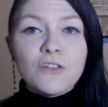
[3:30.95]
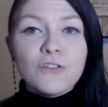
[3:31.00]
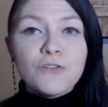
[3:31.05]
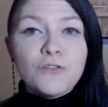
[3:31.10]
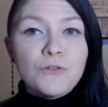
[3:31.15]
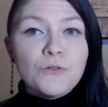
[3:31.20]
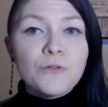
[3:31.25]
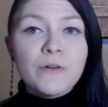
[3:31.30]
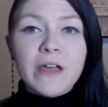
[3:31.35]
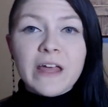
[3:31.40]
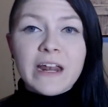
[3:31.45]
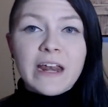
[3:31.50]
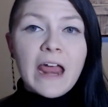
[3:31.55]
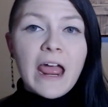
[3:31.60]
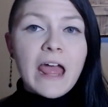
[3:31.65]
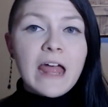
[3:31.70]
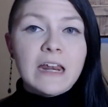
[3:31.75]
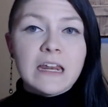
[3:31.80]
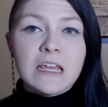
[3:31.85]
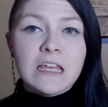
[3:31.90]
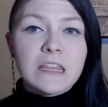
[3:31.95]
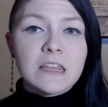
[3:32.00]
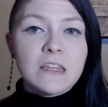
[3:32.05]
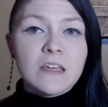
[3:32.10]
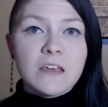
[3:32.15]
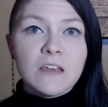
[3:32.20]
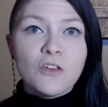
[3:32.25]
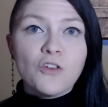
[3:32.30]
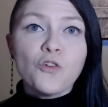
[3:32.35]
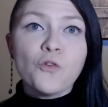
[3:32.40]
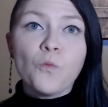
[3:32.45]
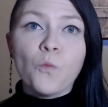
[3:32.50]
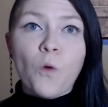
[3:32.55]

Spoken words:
you get anything you